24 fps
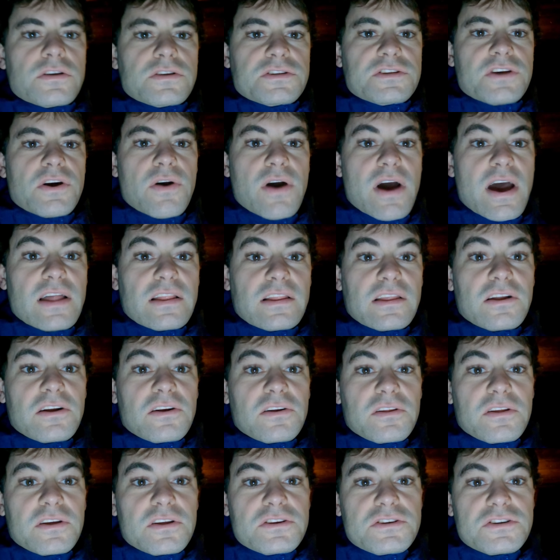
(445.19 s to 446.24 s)
So I
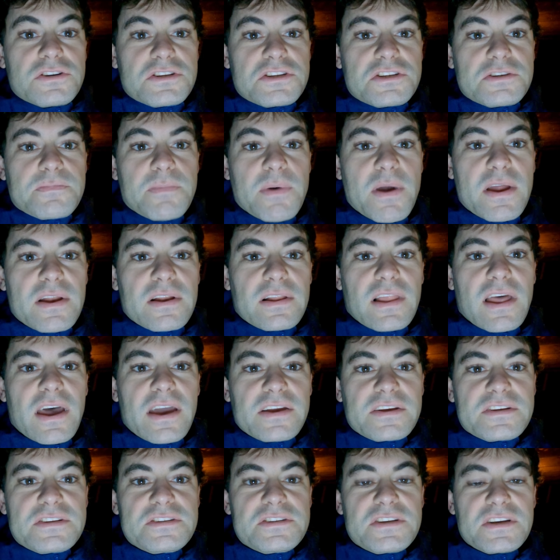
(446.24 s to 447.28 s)
literally just spent
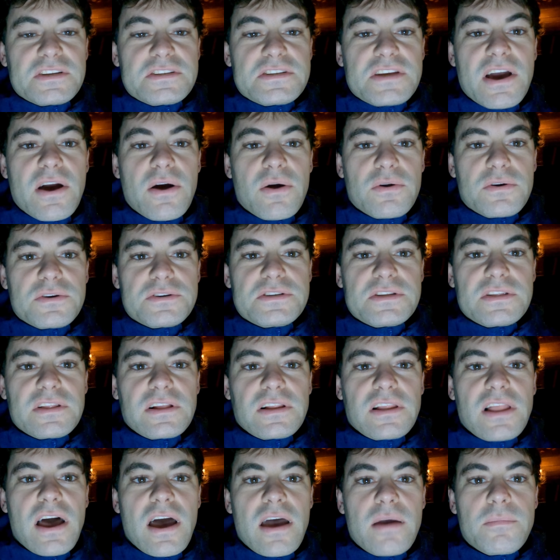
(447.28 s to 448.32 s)
like six hours in
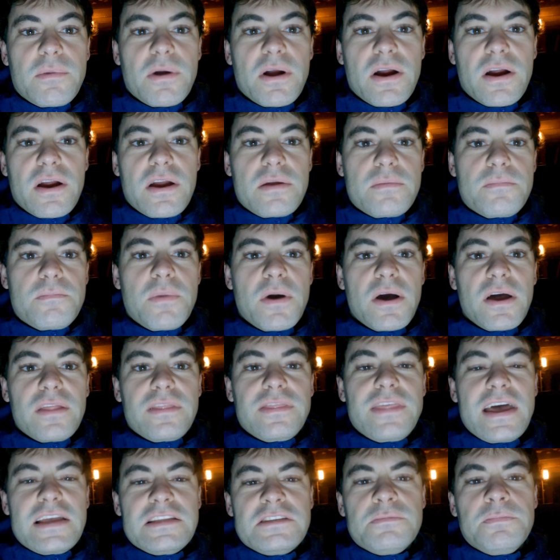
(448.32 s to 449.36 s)
the library,
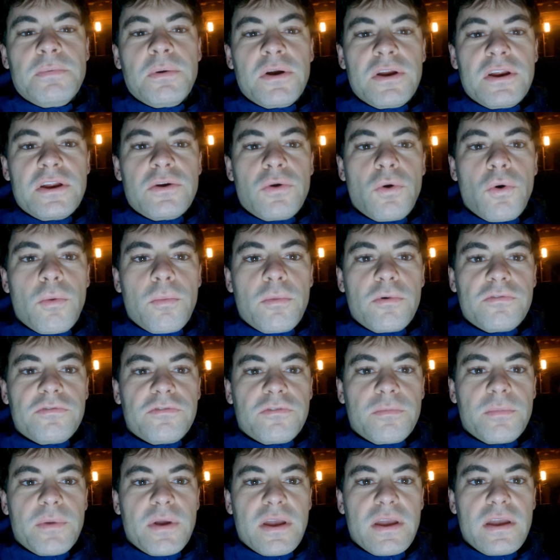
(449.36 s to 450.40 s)
but that's pretty normal
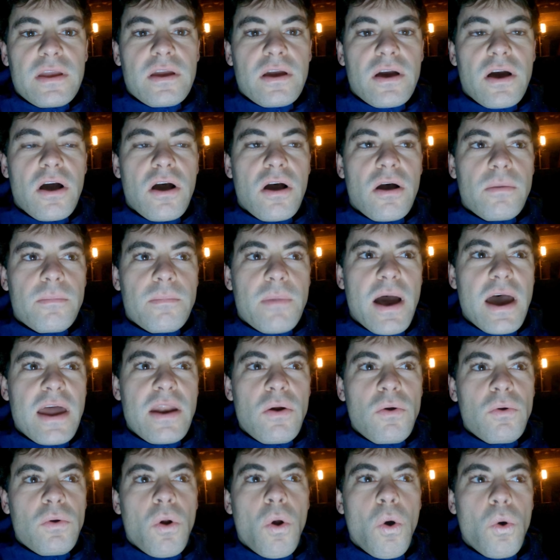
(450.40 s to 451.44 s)
for me. Um, I
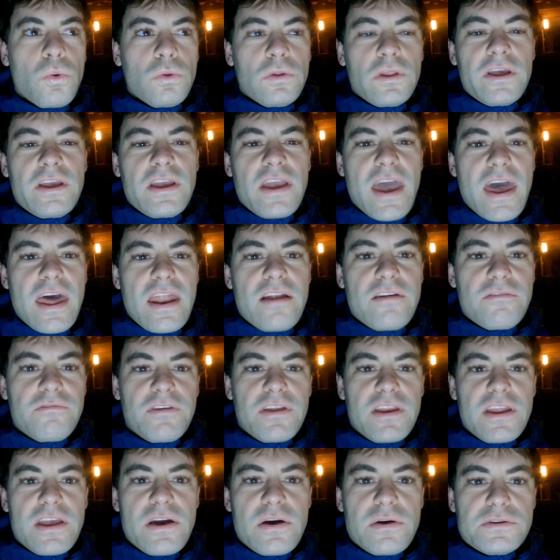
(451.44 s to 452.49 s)
don't only edit
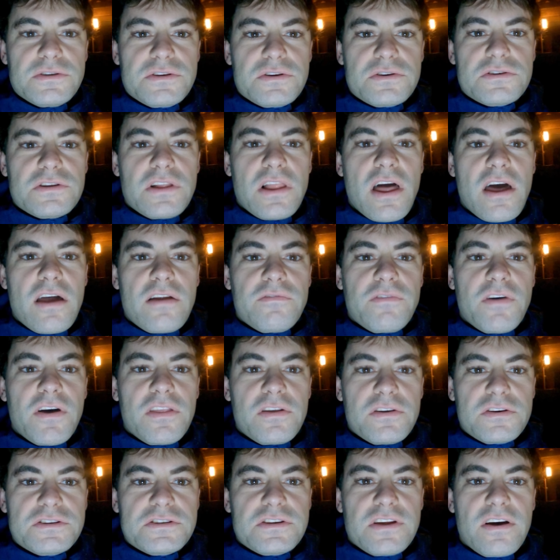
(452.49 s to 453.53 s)
videos. There's a lot of
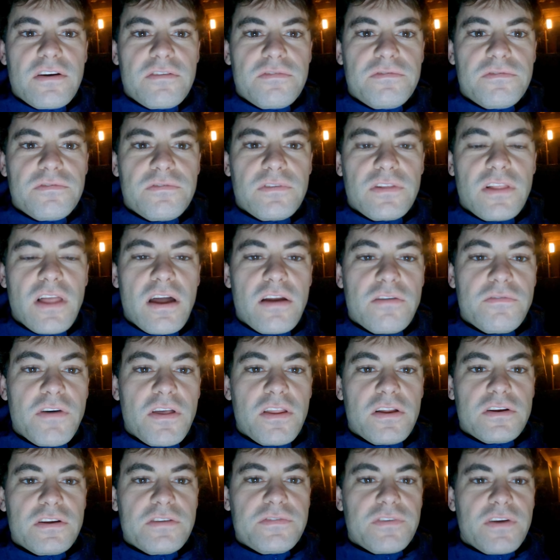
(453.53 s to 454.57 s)
other stuff, a lot of
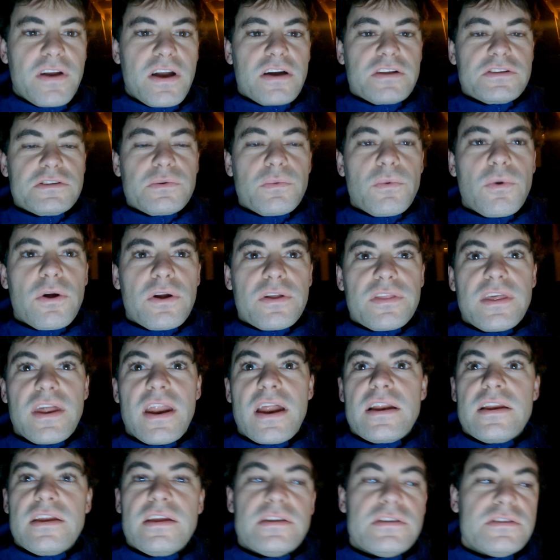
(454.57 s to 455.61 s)
other different kinds of work that
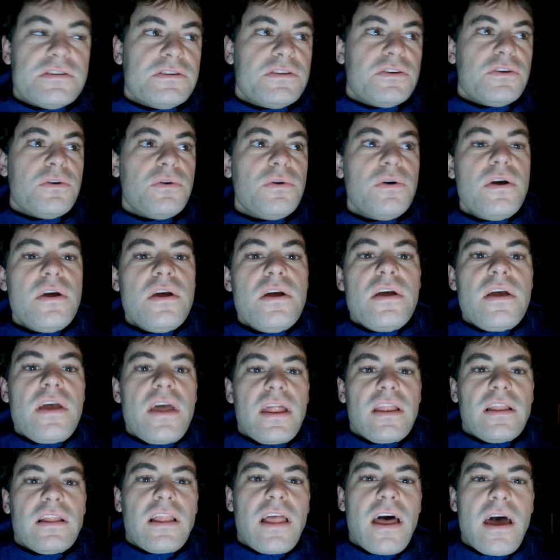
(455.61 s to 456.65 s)
I need to do
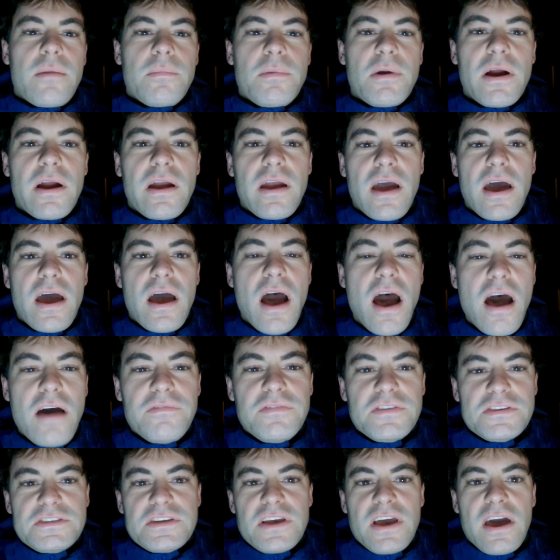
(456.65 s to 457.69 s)
in the library. I,
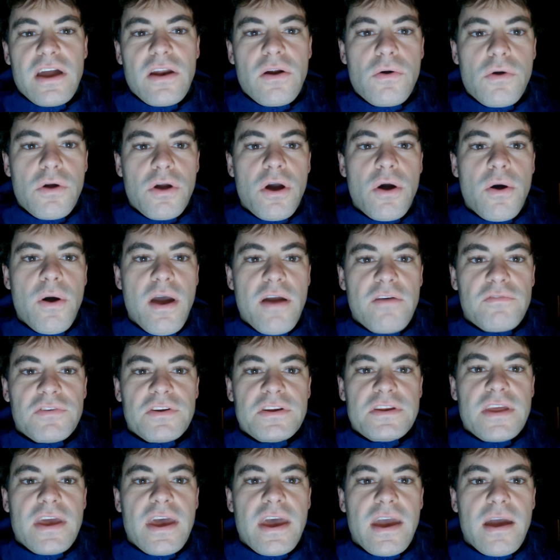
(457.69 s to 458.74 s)
obviously, I don't go
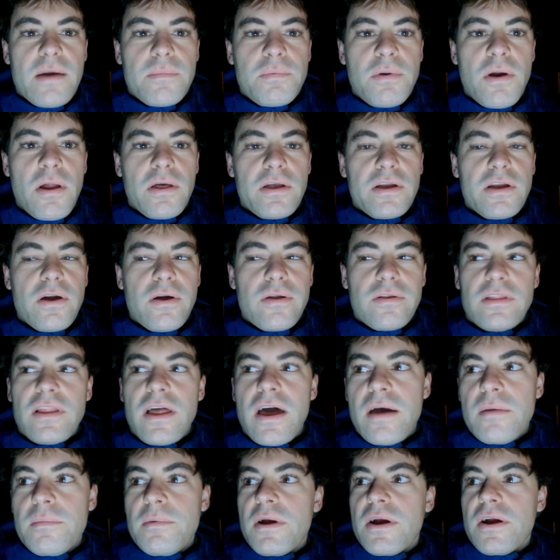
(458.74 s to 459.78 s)
every day. I probably go to the
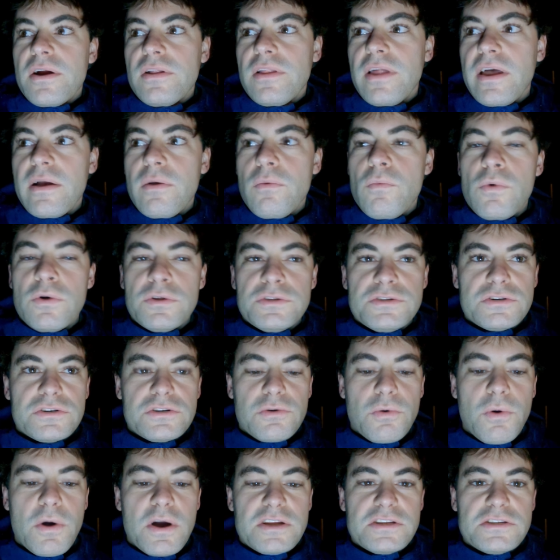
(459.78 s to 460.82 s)
library like once or
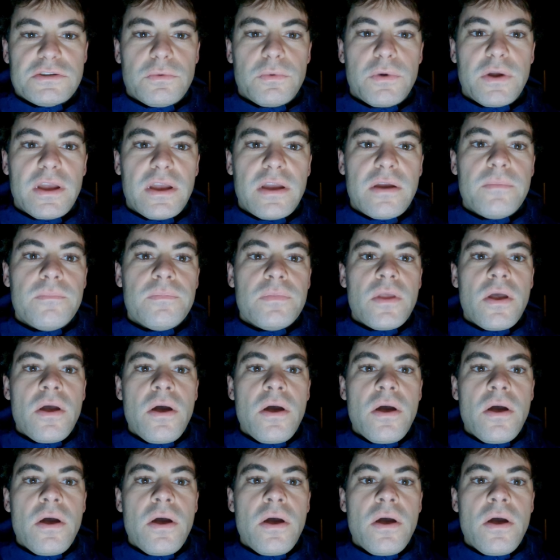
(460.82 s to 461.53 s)
twice a week.